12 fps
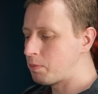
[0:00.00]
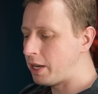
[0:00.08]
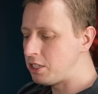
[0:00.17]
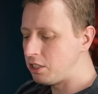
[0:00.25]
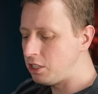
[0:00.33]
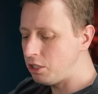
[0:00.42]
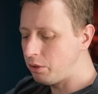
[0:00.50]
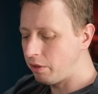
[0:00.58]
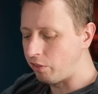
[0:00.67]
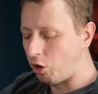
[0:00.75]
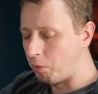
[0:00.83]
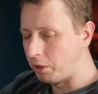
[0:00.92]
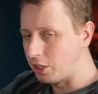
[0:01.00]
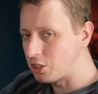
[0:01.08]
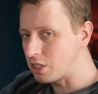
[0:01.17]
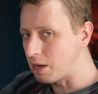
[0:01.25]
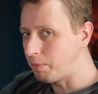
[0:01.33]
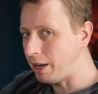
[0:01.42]
painting the uniform and
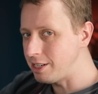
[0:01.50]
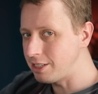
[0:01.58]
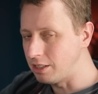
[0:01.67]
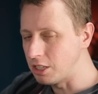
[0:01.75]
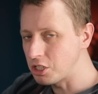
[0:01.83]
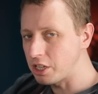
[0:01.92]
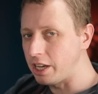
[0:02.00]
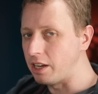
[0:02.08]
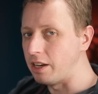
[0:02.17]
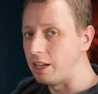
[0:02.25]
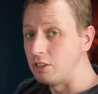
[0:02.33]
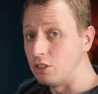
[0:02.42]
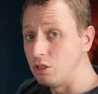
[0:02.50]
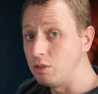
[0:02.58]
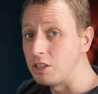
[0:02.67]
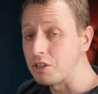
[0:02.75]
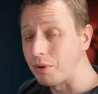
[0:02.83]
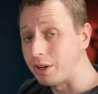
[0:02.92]
instead painting the skin. And to do
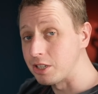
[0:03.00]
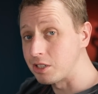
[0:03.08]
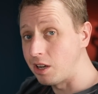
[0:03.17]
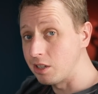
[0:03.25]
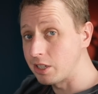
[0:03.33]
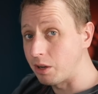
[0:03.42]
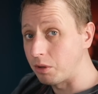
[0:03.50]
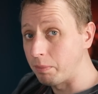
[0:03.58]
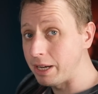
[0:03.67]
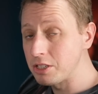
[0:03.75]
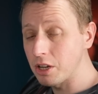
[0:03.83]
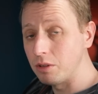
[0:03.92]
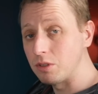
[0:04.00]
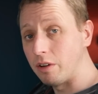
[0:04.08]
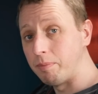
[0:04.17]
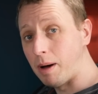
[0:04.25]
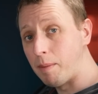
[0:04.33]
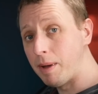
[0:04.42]
this I'm going to start out with a base coat
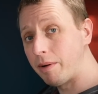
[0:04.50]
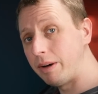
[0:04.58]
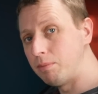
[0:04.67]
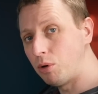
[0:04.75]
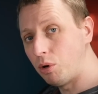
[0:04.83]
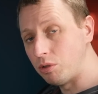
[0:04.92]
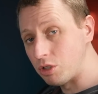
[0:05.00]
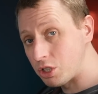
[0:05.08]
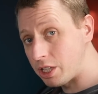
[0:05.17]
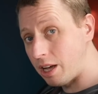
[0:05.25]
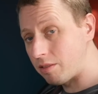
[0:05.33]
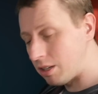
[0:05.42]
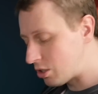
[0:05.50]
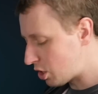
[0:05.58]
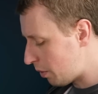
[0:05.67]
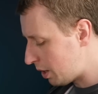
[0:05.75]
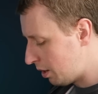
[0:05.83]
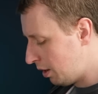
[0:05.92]
of Barbarian Bronze to get things
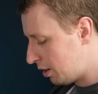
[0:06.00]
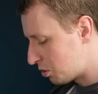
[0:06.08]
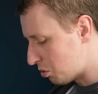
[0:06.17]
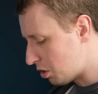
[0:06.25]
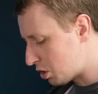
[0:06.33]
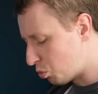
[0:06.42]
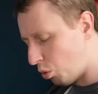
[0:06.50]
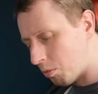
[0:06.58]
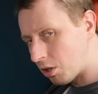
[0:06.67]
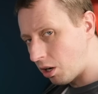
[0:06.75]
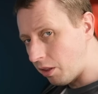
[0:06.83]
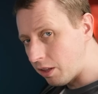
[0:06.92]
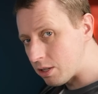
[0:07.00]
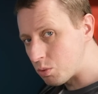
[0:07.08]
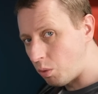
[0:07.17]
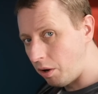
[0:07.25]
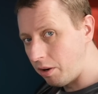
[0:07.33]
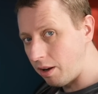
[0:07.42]
going. So a nice warm colour this
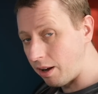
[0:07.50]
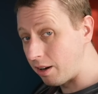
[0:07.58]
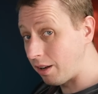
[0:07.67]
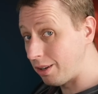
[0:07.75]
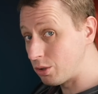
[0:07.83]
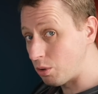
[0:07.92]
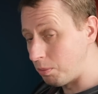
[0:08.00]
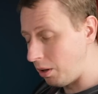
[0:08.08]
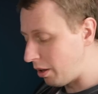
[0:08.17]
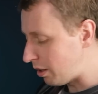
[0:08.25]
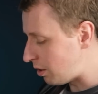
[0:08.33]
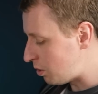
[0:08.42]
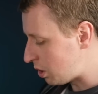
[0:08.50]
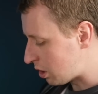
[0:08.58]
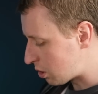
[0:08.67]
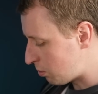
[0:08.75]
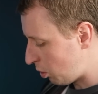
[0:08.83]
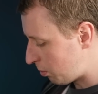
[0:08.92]
one, and I'm going to apply it using a
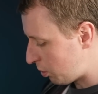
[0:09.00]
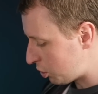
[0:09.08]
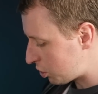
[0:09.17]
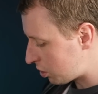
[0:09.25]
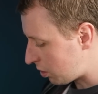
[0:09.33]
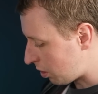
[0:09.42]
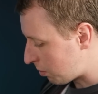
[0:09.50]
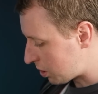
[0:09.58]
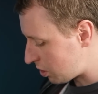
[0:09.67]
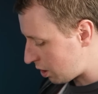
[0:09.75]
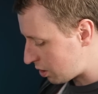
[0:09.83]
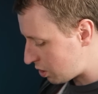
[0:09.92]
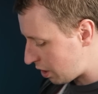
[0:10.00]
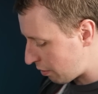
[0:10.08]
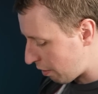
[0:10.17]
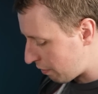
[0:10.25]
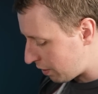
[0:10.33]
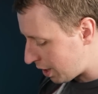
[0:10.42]
smaller brush. I've got my size 0 for